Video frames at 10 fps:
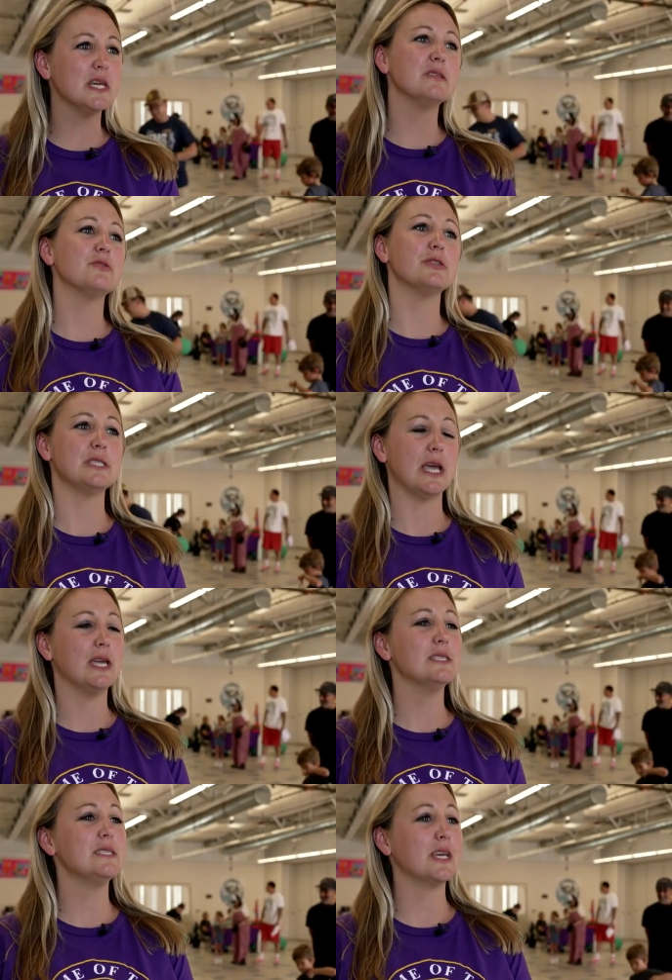stands for
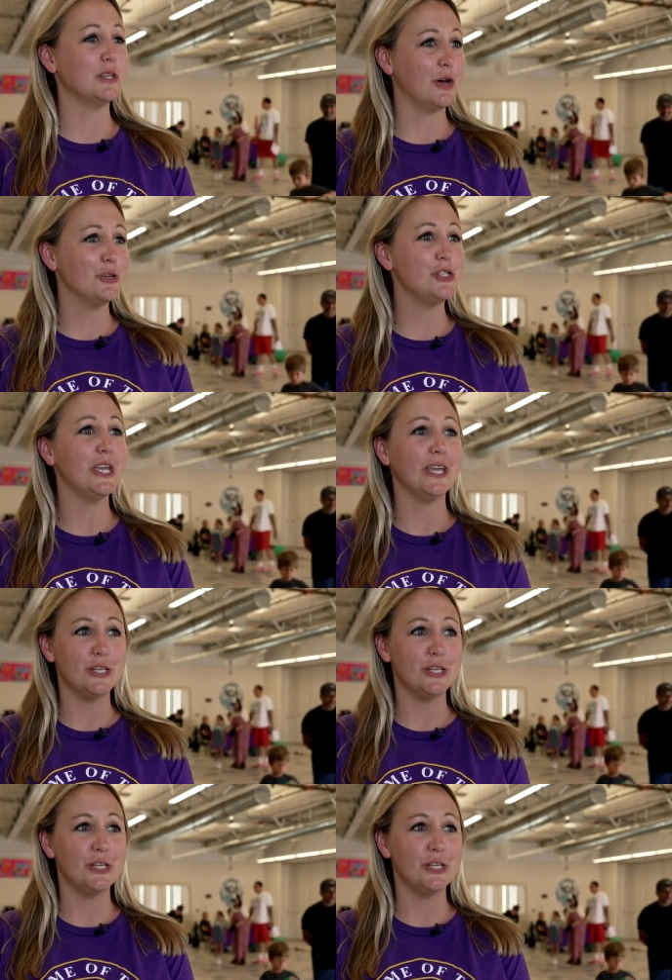Science, Technology,